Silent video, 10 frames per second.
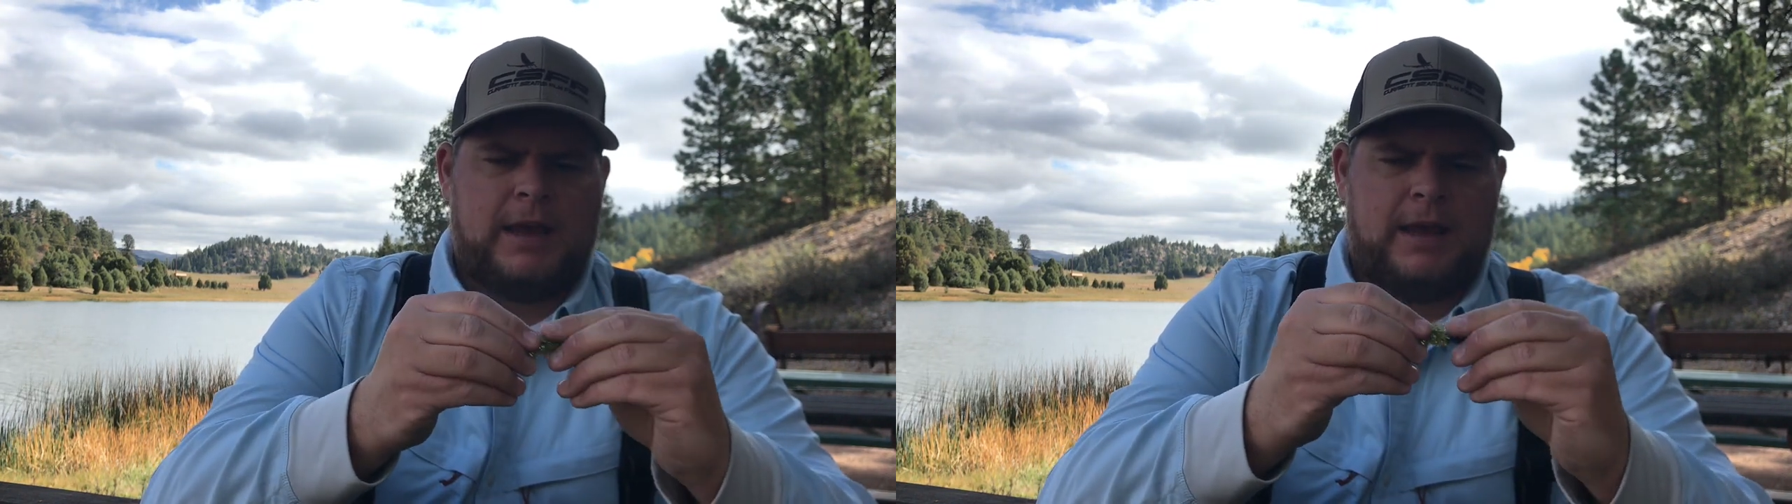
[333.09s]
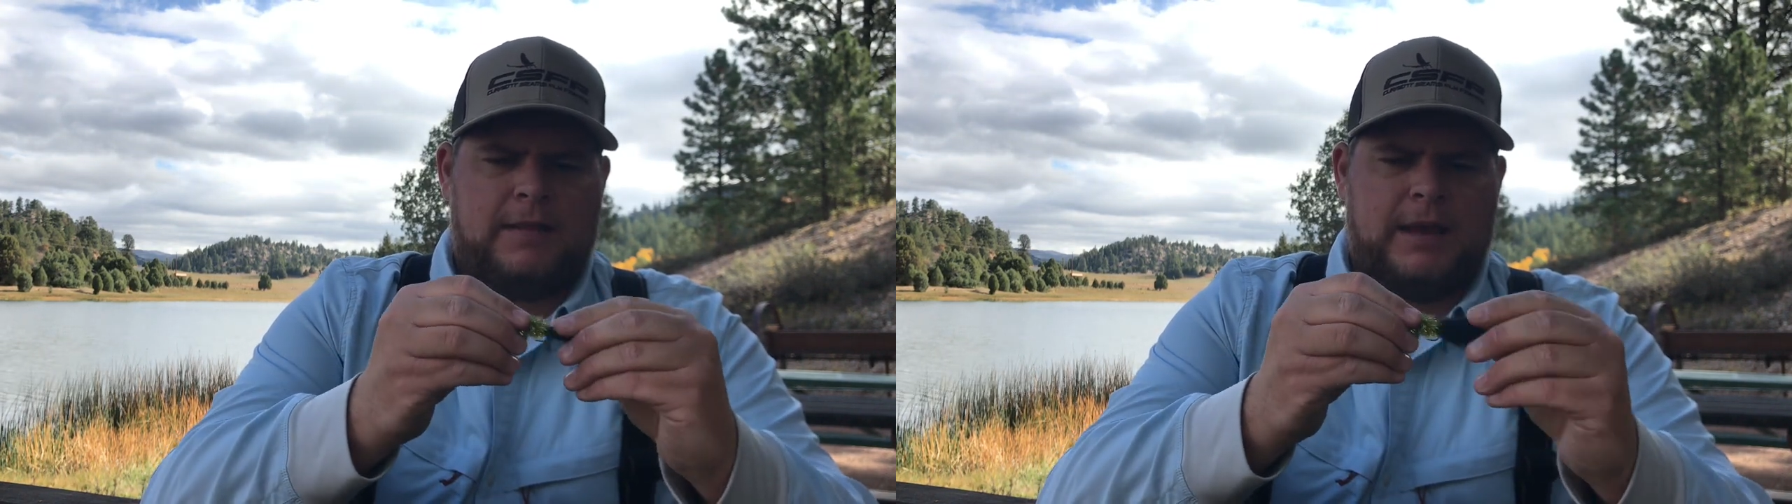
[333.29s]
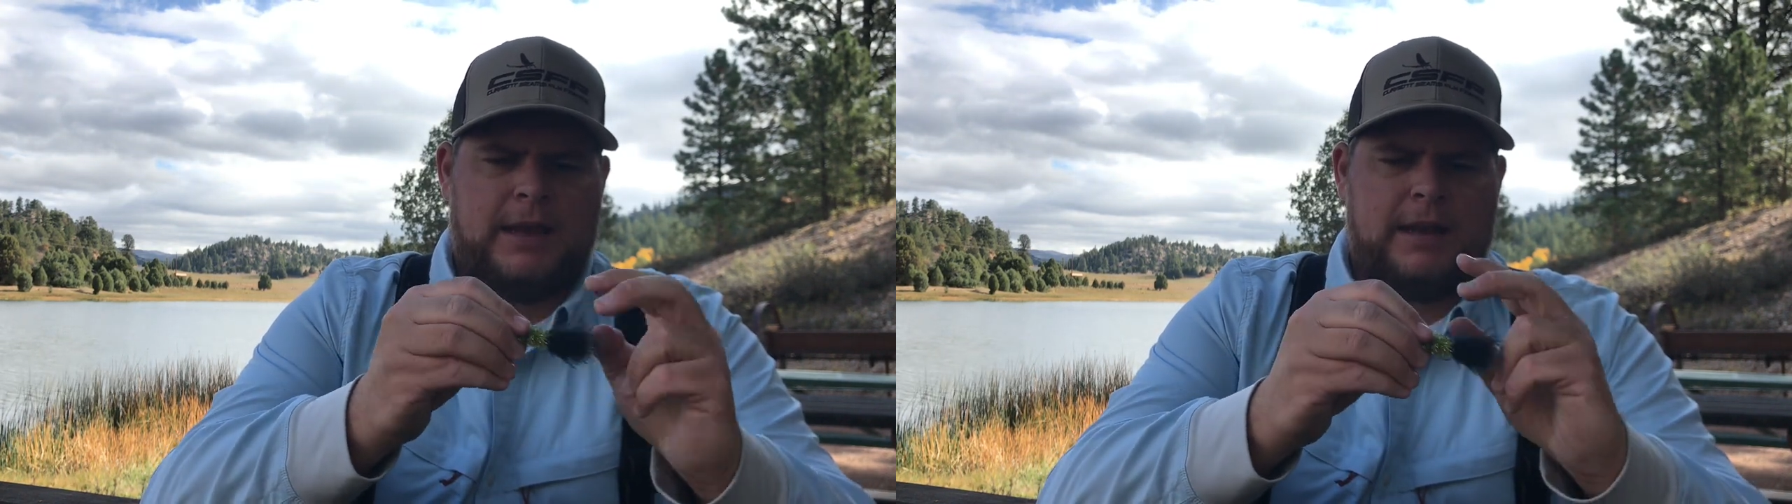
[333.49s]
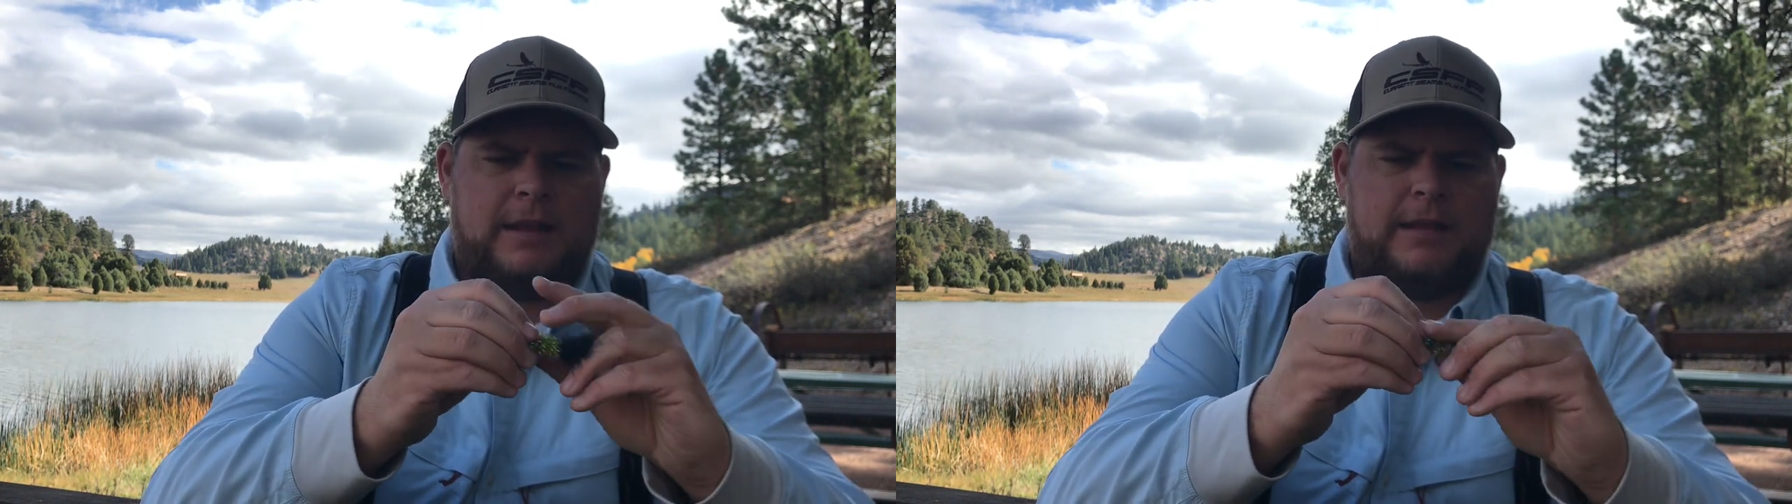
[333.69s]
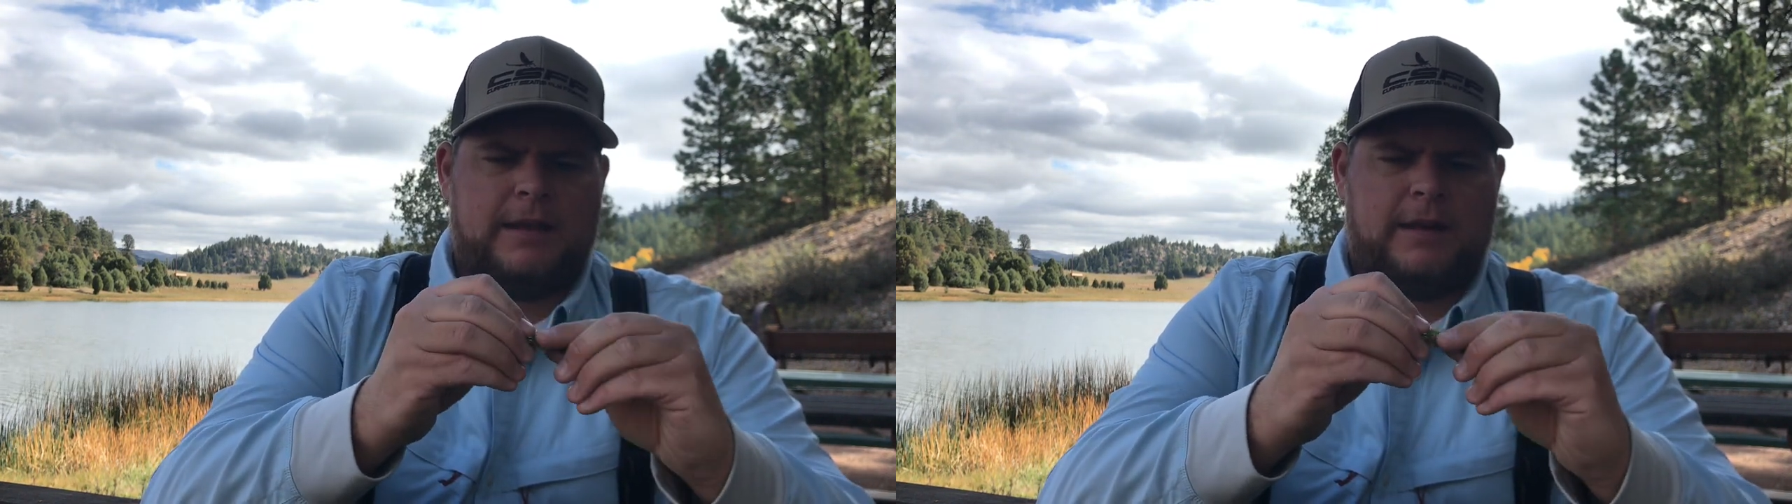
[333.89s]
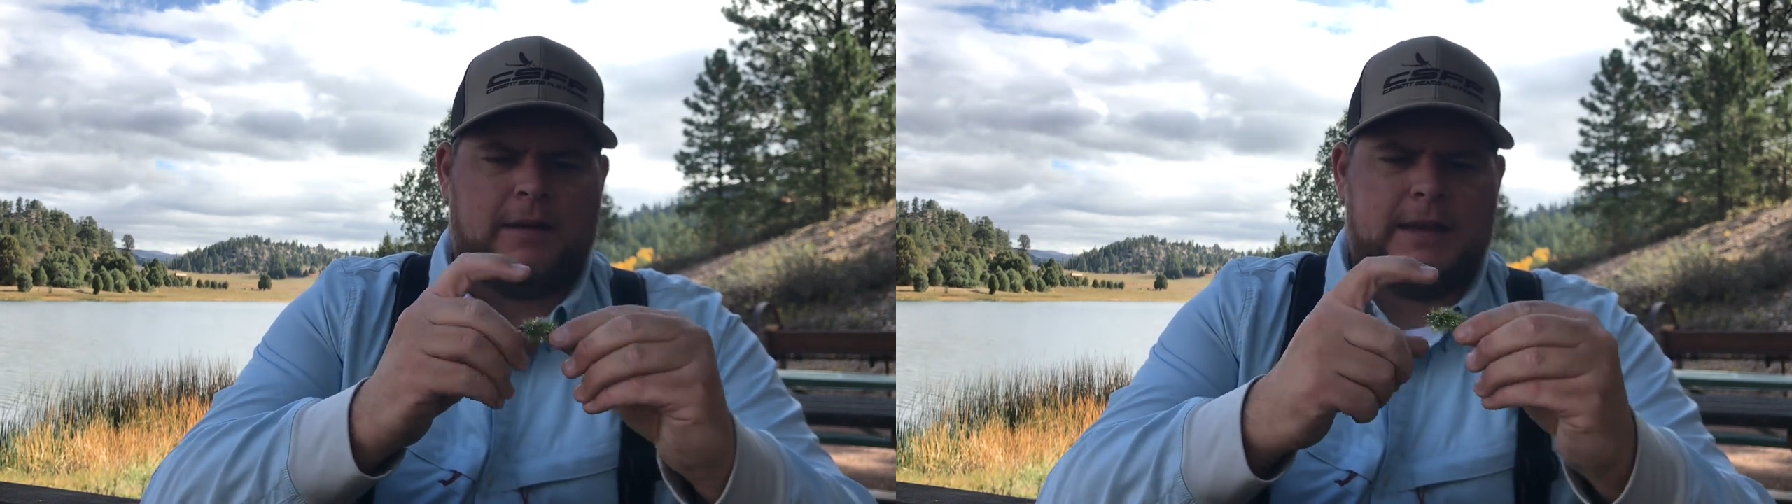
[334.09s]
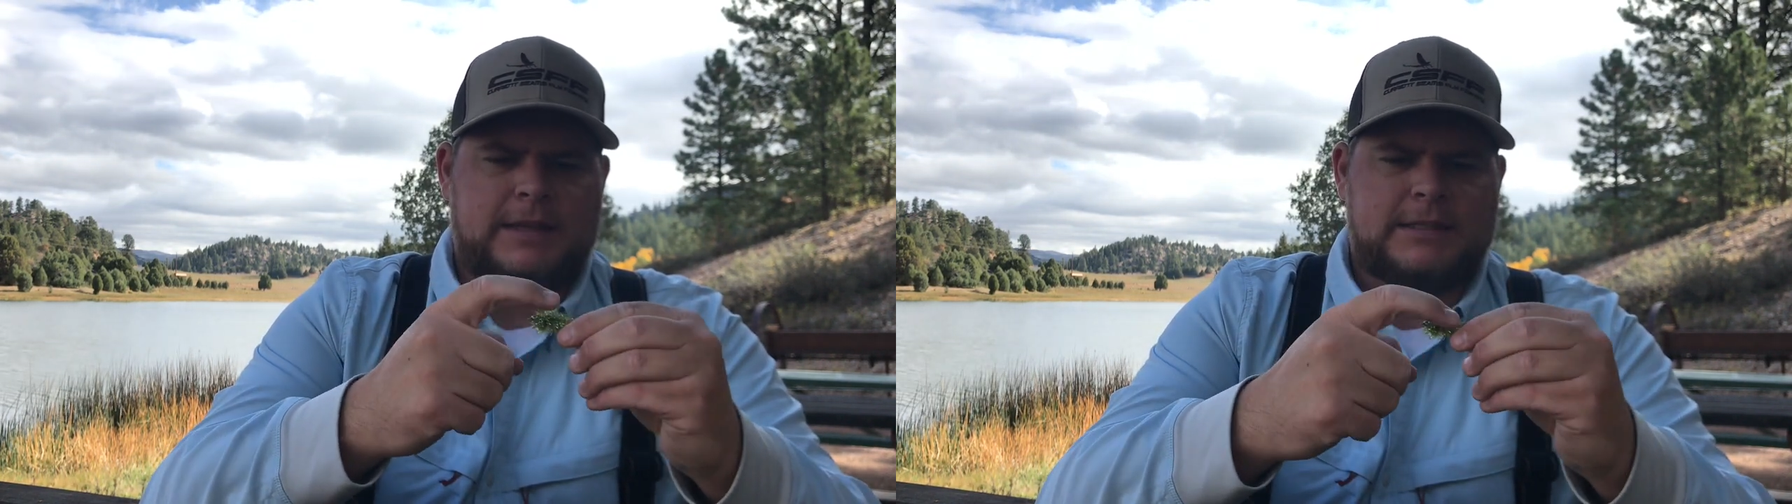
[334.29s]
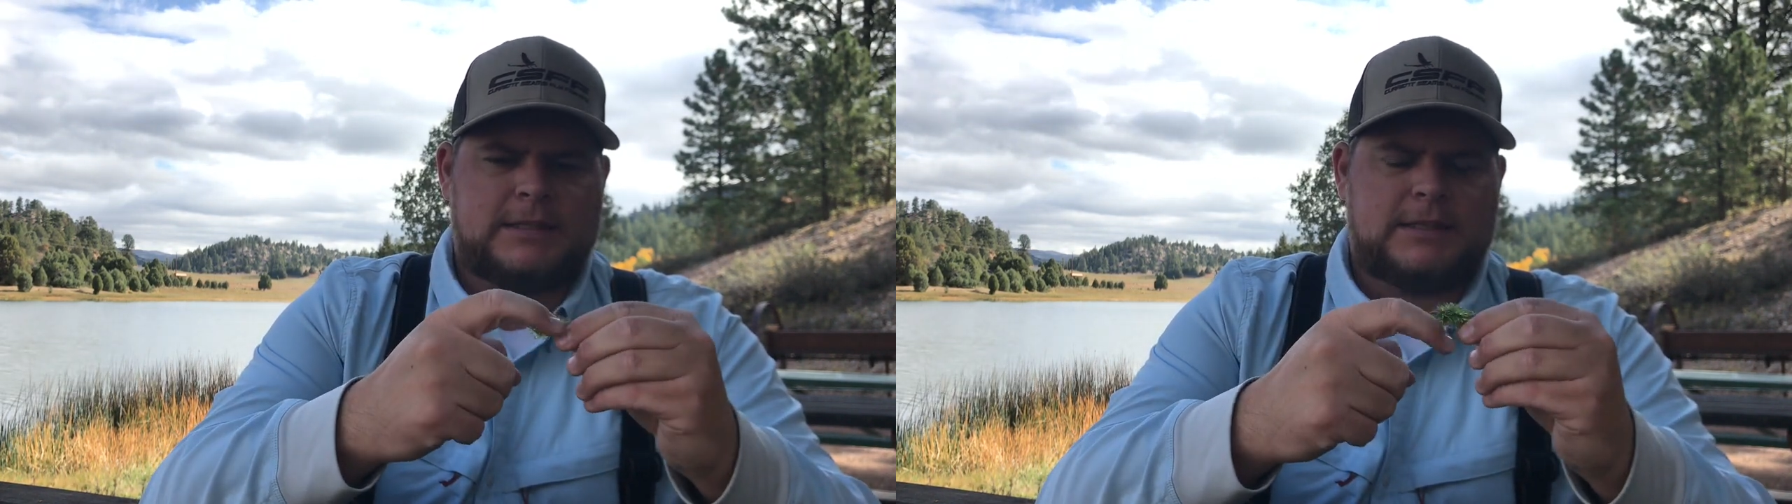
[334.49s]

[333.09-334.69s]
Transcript: And then there is